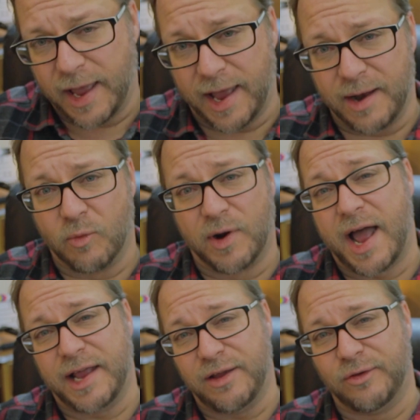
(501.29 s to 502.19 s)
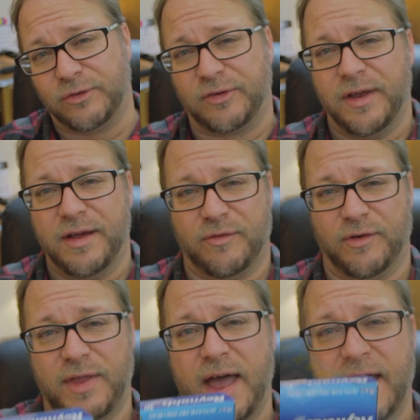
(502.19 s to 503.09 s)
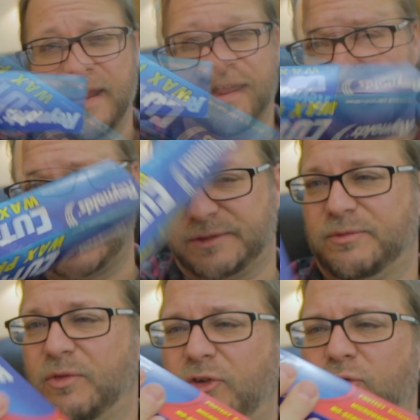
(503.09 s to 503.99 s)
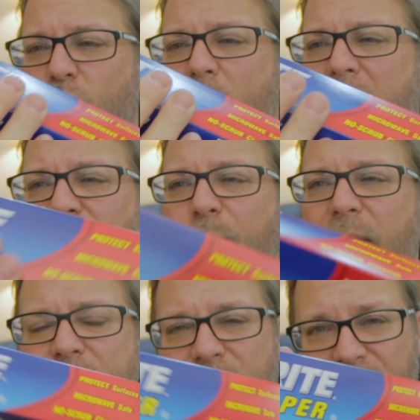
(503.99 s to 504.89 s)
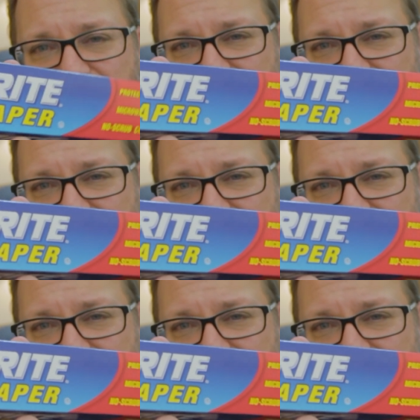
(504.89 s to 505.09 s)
And what I use for that, just wax paper,